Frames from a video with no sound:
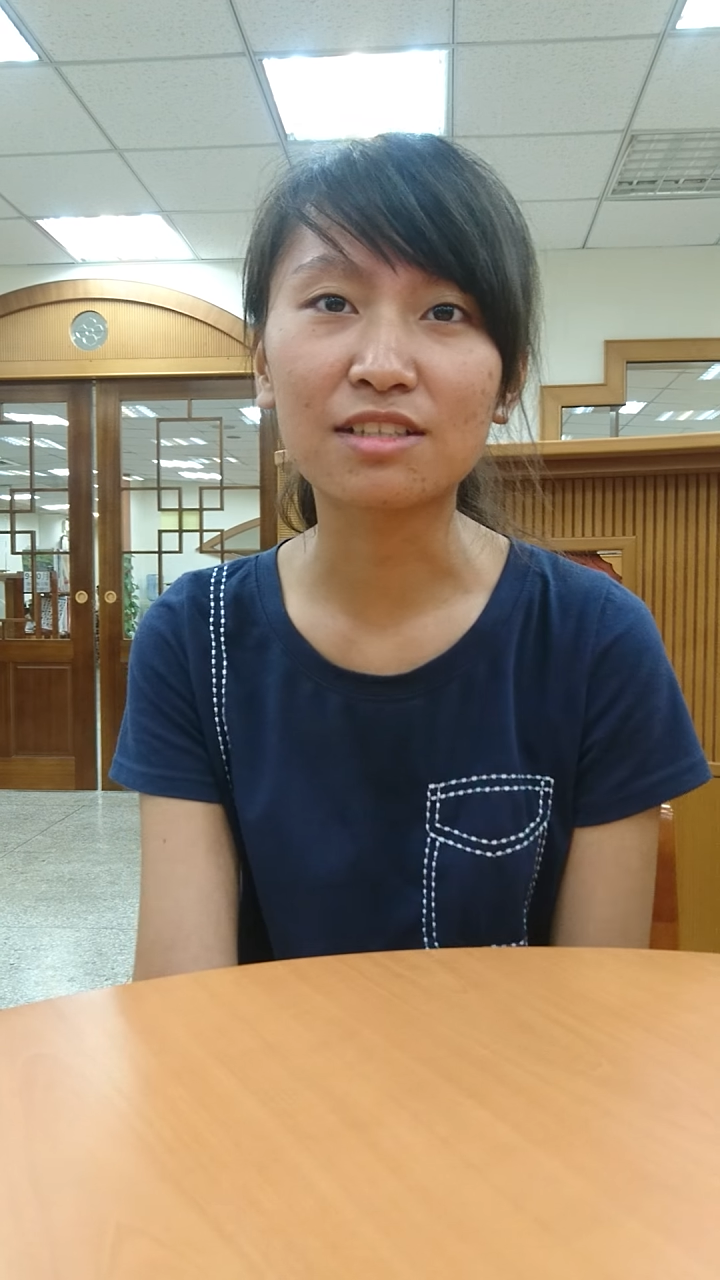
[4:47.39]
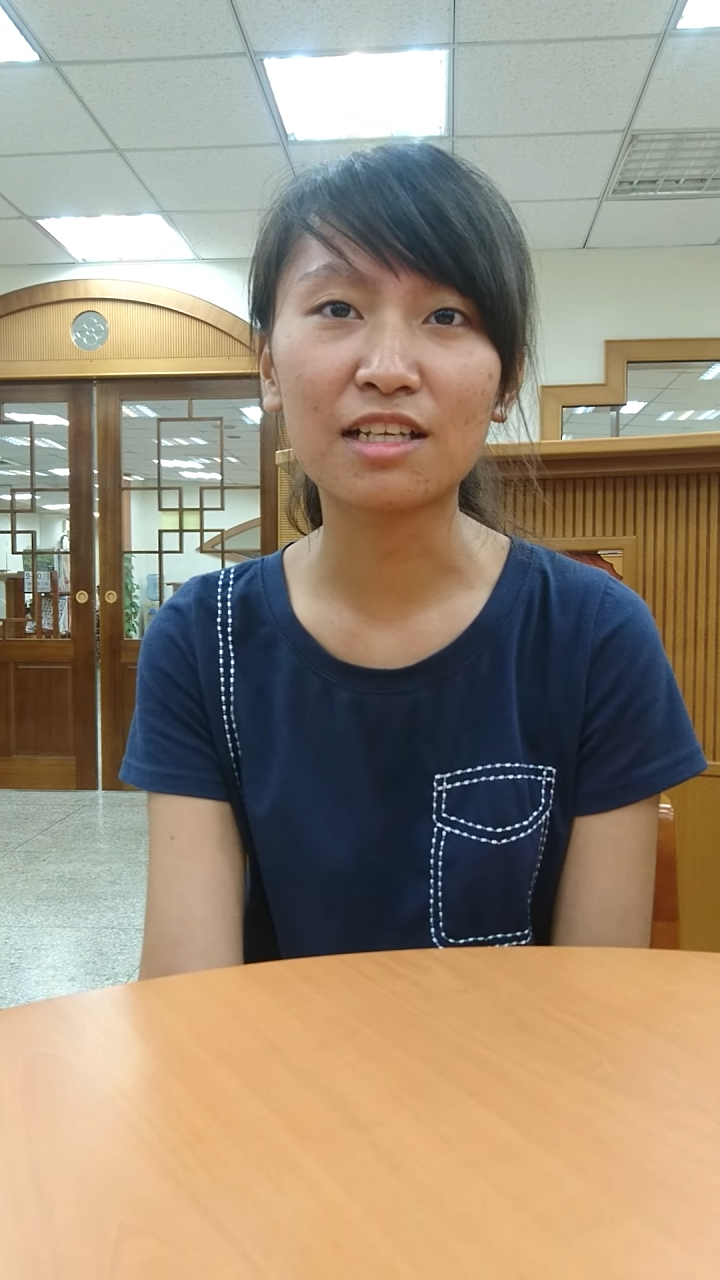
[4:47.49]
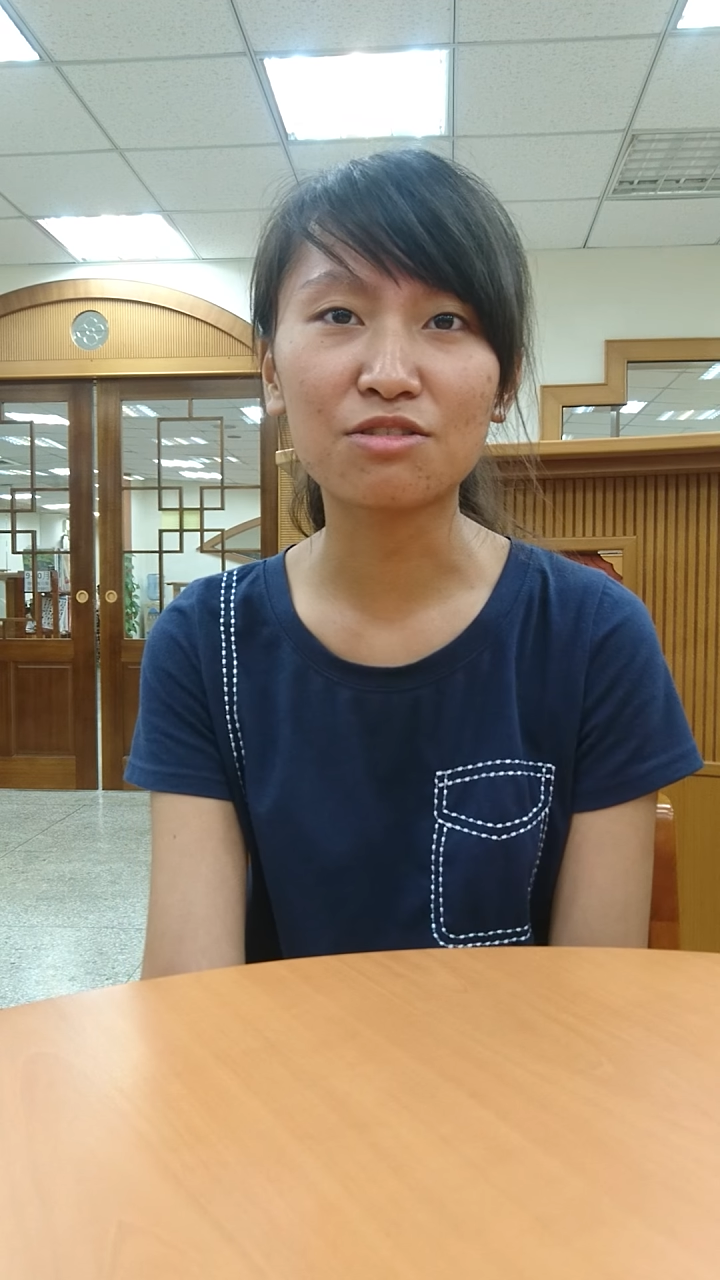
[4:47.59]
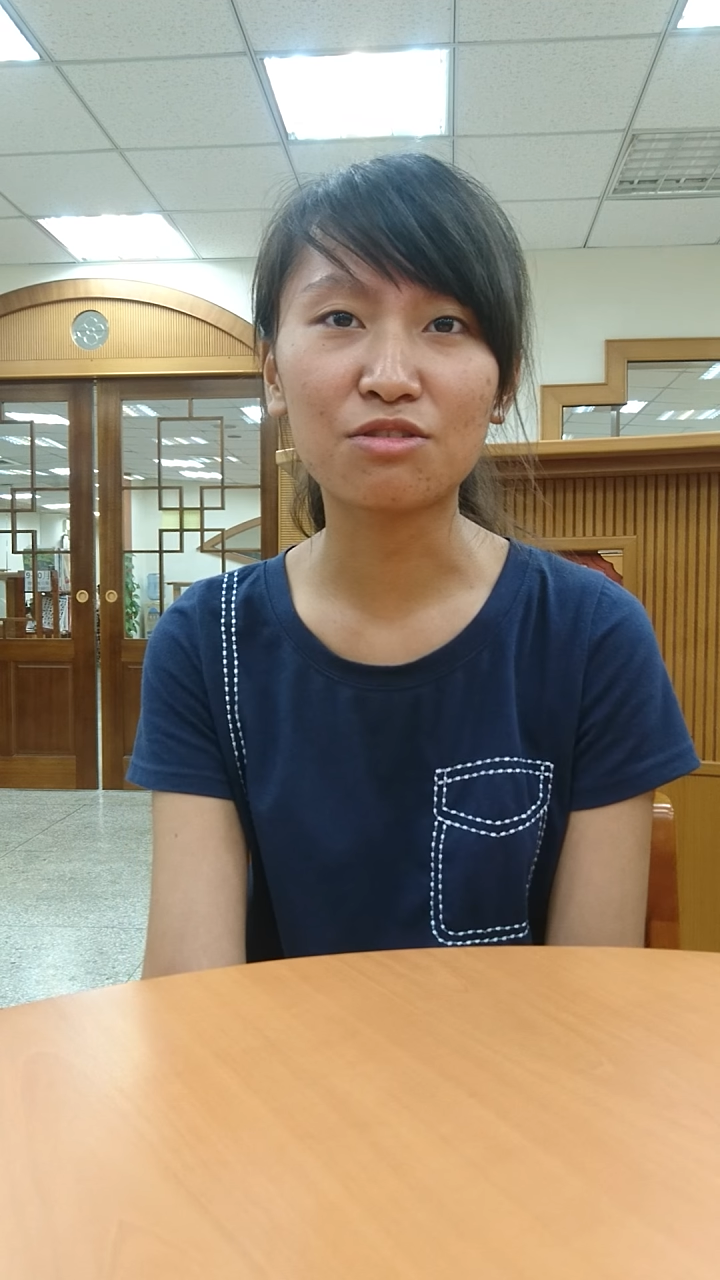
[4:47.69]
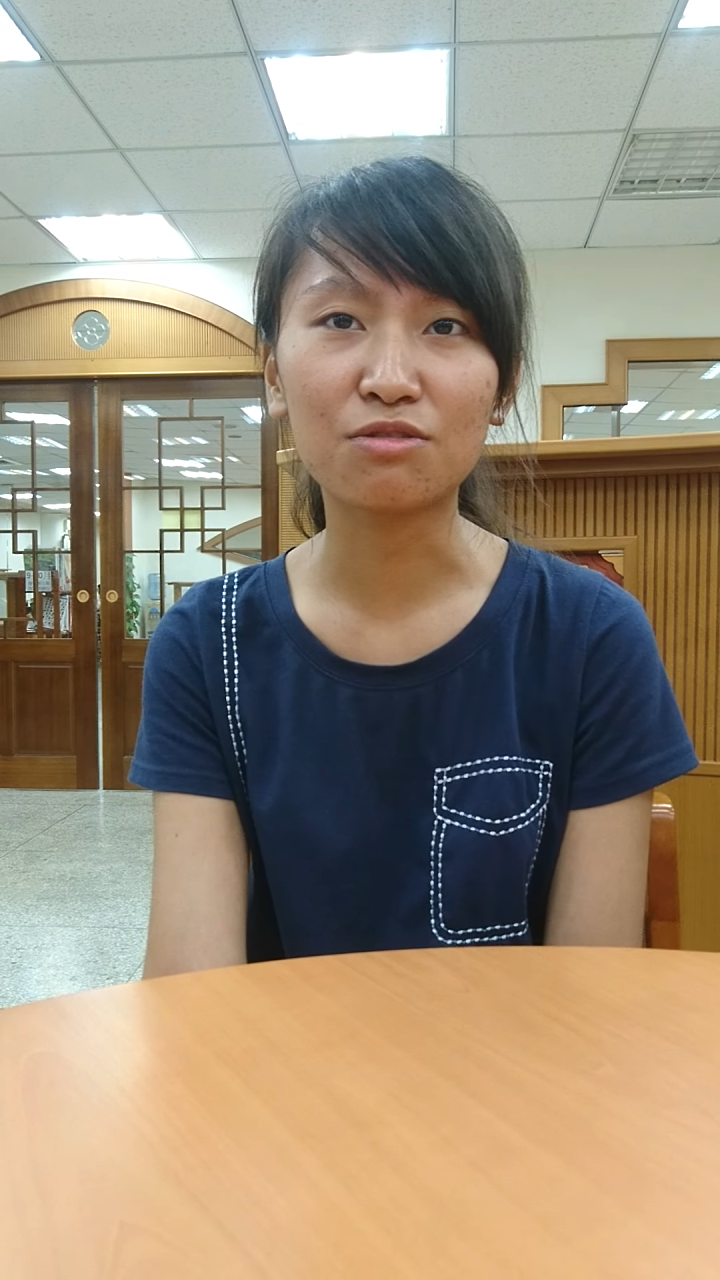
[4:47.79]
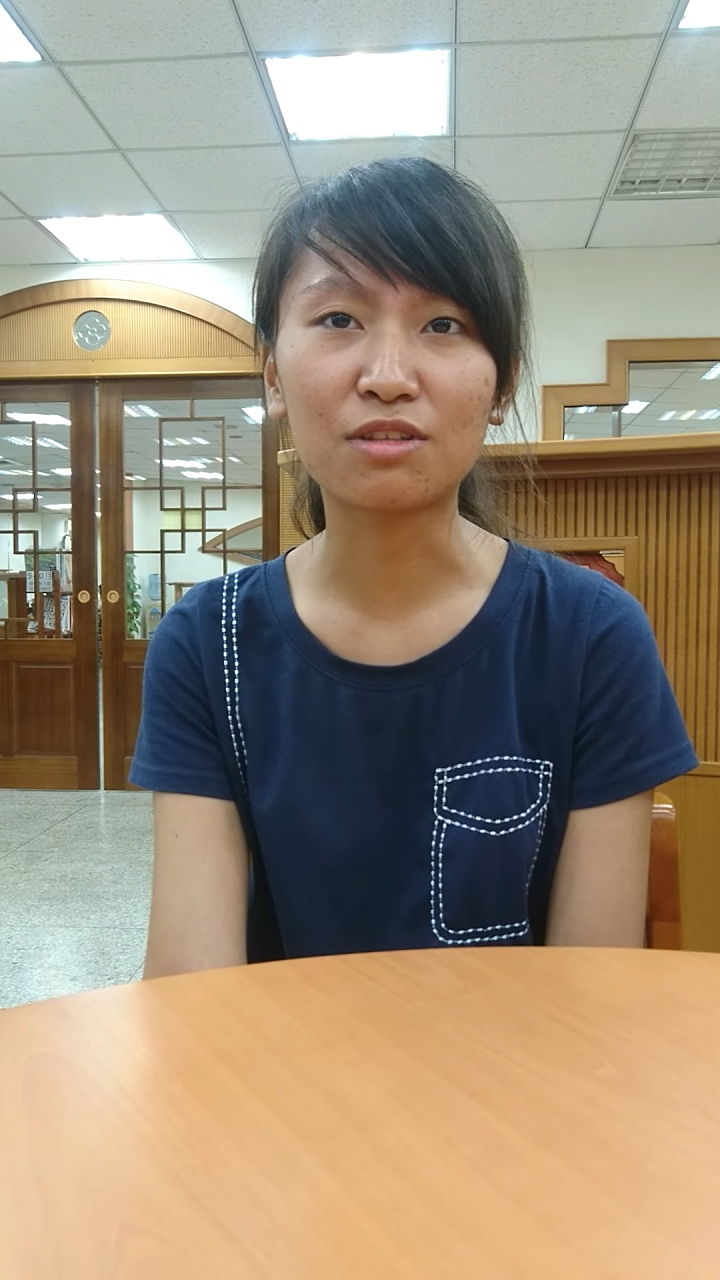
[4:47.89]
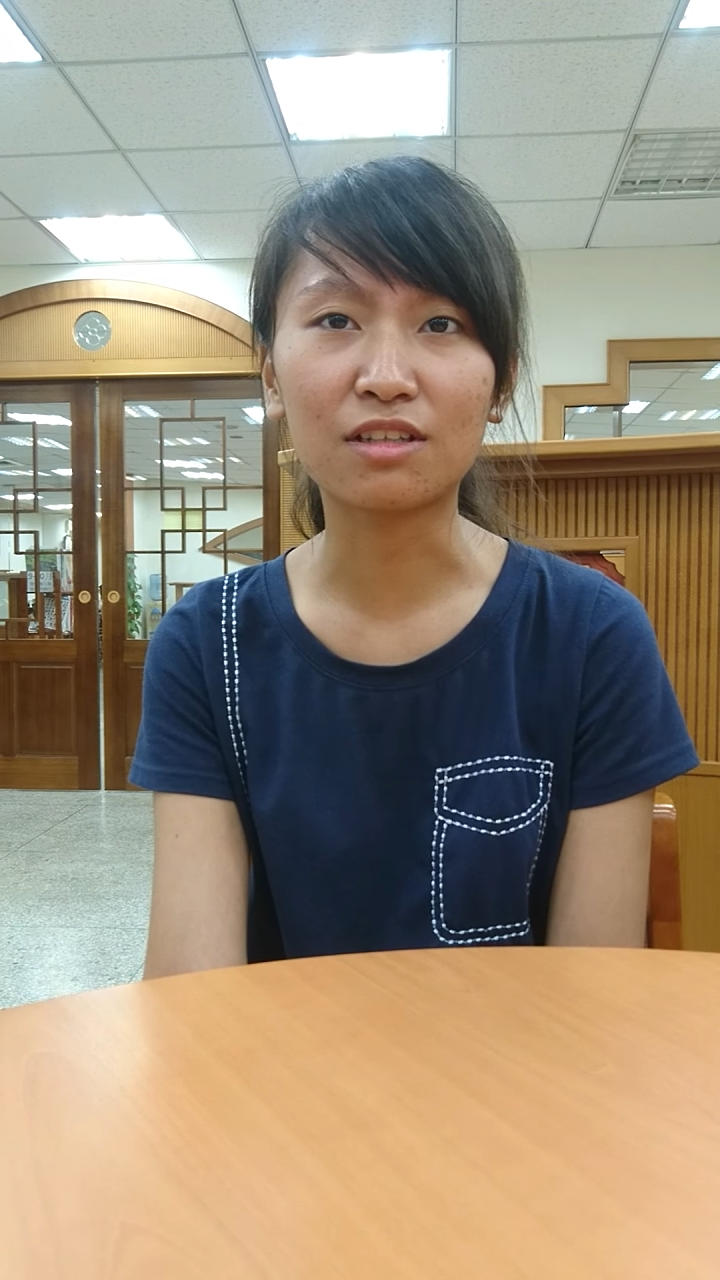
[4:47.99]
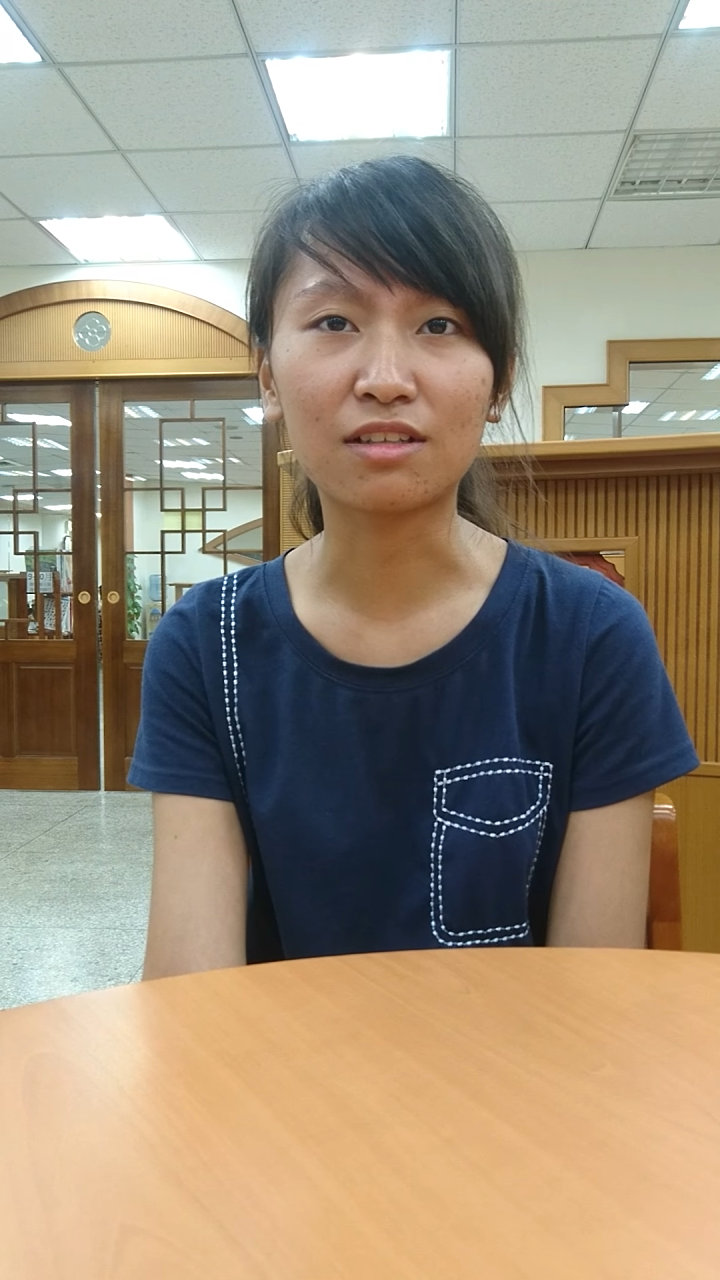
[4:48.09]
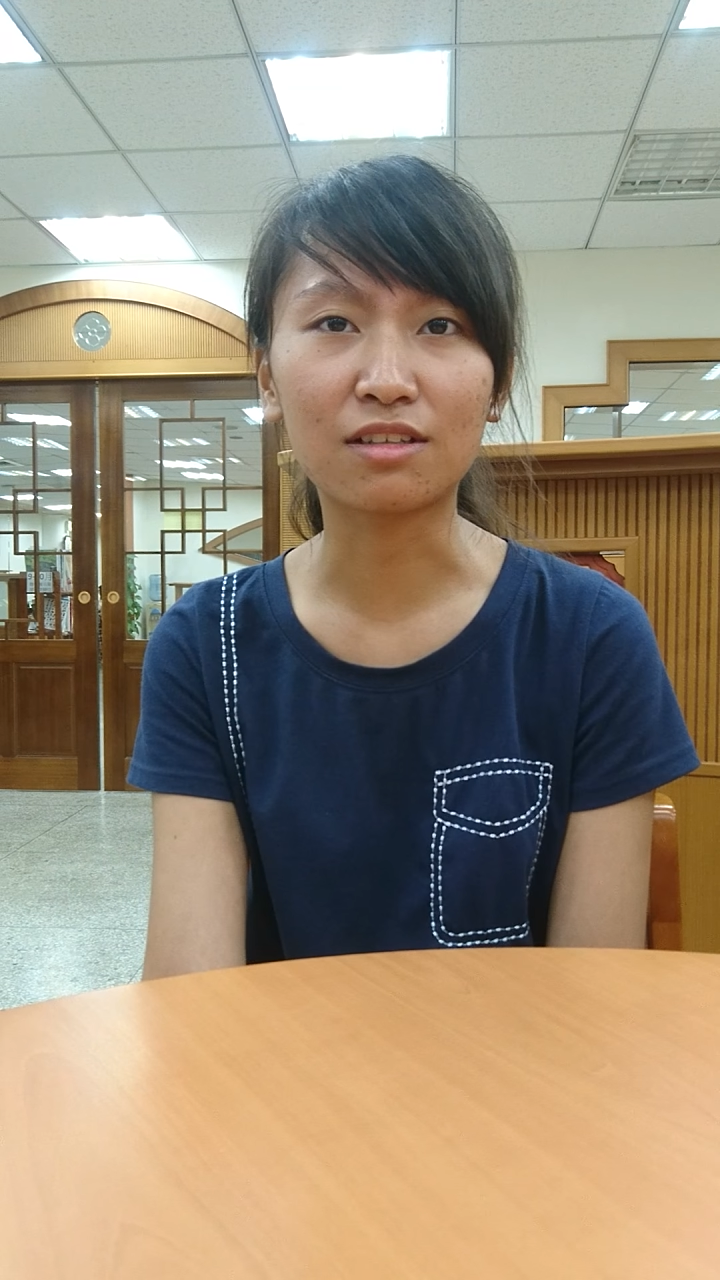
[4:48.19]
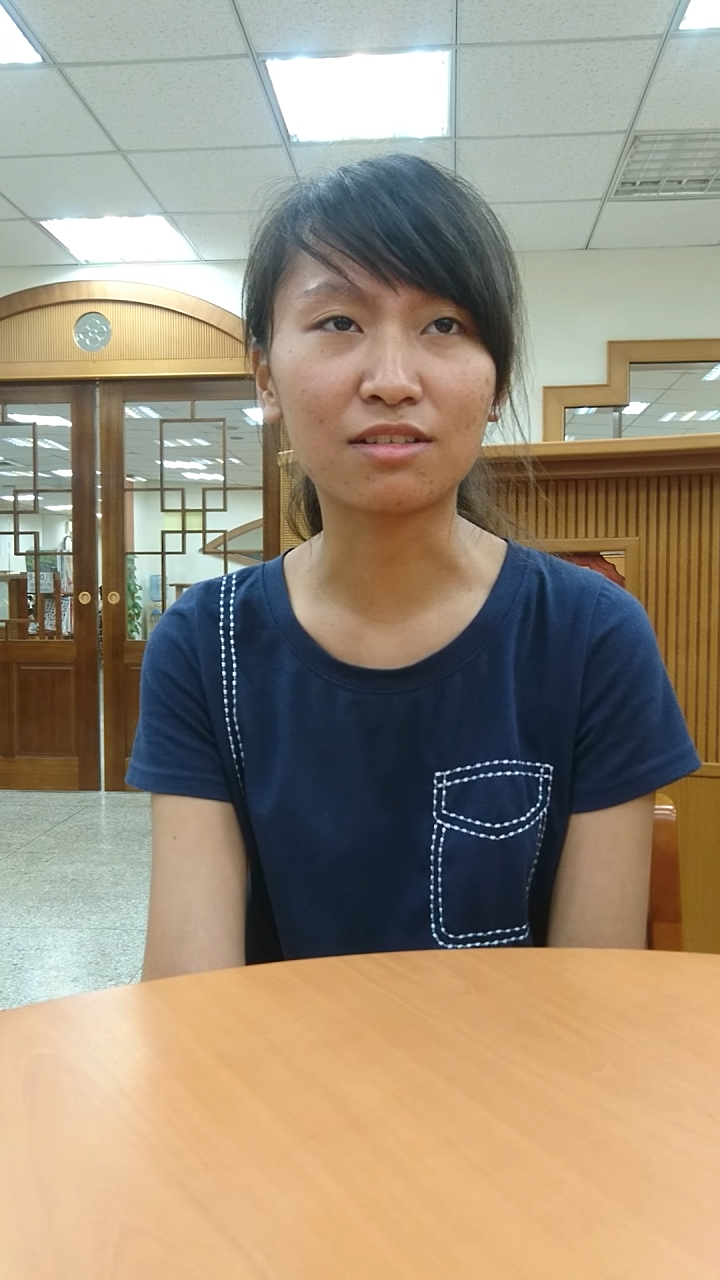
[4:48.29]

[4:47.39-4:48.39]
not do the